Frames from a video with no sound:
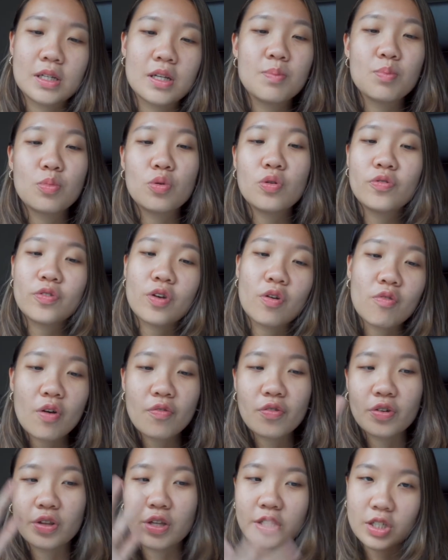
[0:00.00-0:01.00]
move your raw
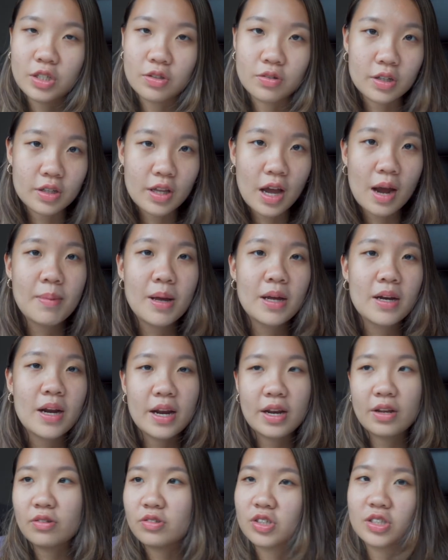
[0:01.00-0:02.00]
footage into the timeline and then
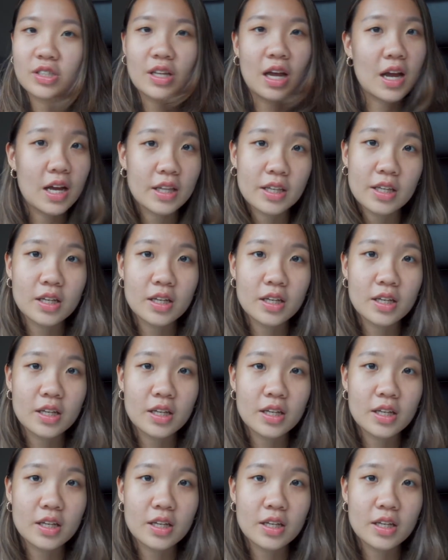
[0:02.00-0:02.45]
you just start cutting.